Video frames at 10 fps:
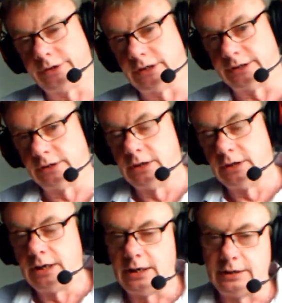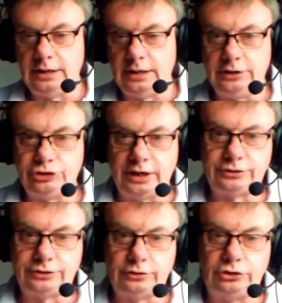process, had
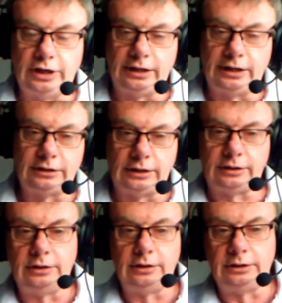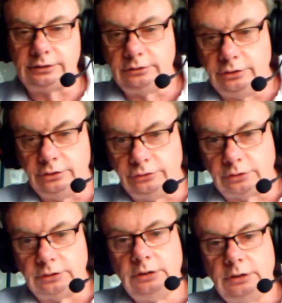Ajax to check that this
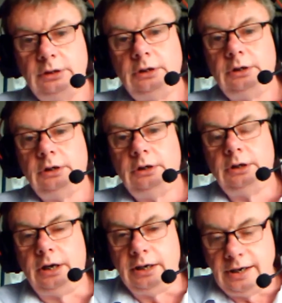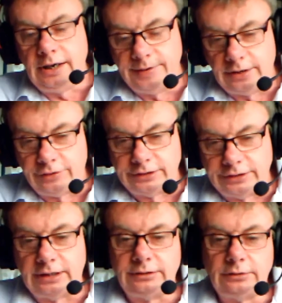user email
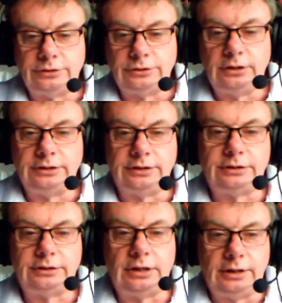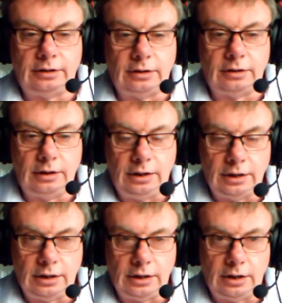address doesn't exist and that
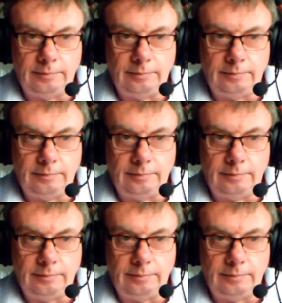the